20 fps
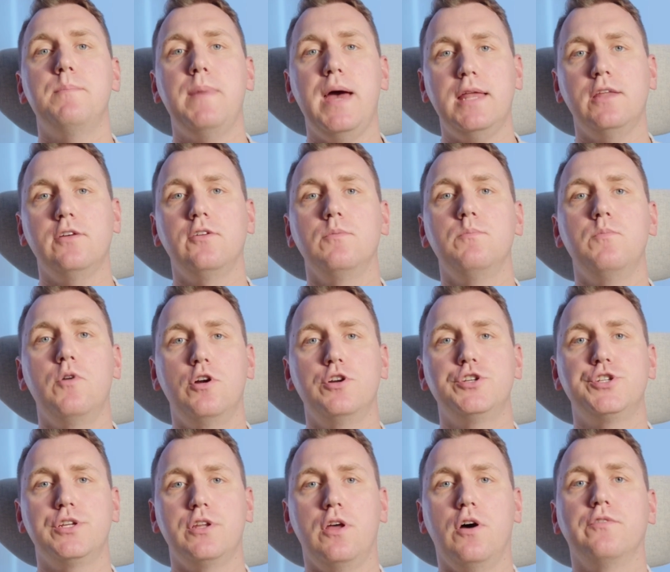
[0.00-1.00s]
manual
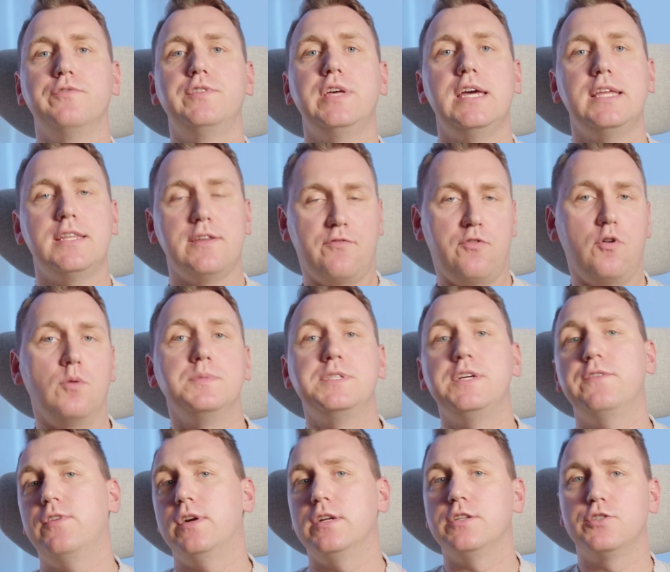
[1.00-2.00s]
merging of data from
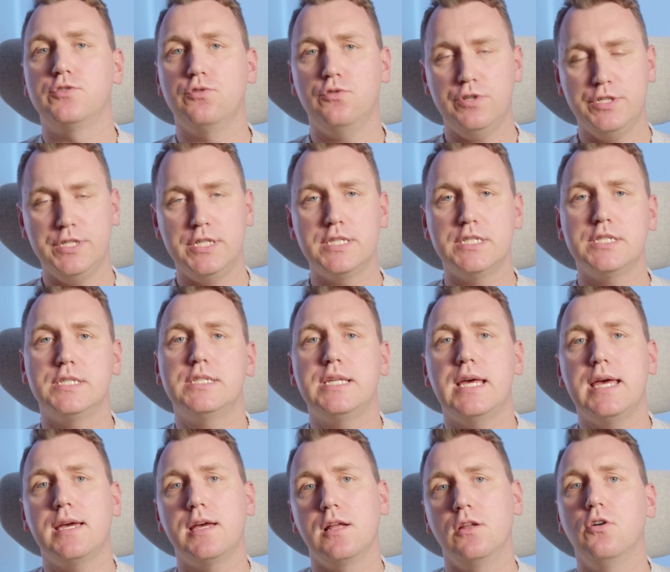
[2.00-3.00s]
different sources
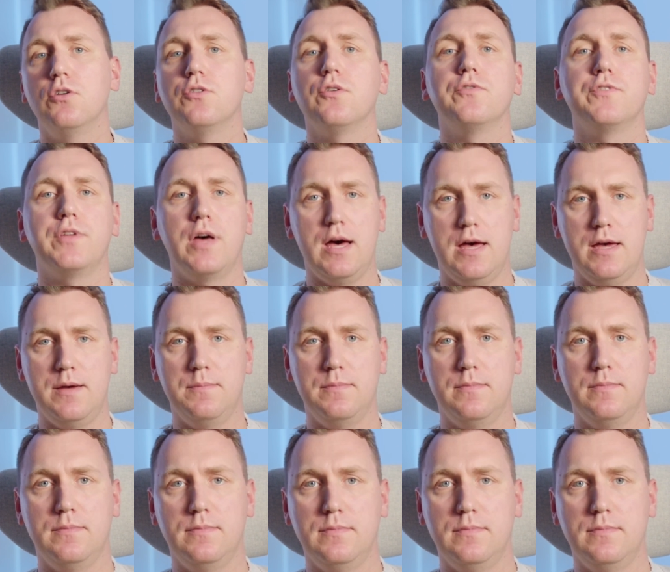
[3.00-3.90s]
takes a lot of time.